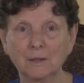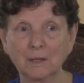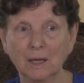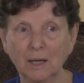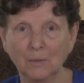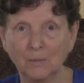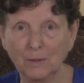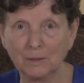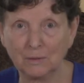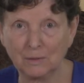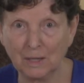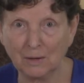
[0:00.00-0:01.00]

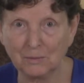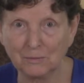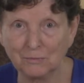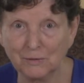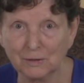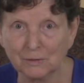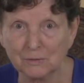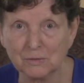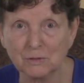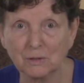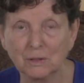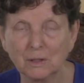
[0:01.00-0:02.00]
how it feels
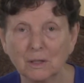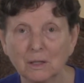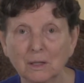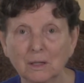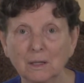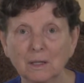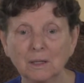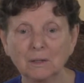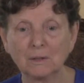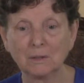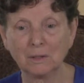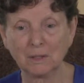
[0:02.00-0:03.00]

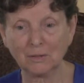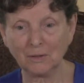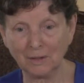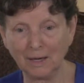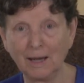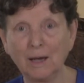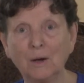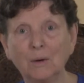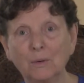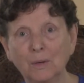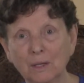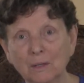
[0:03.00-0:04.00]
in the
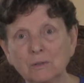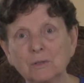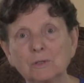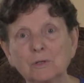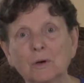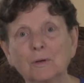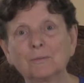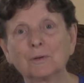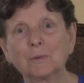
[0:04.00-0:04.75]
now, and just offering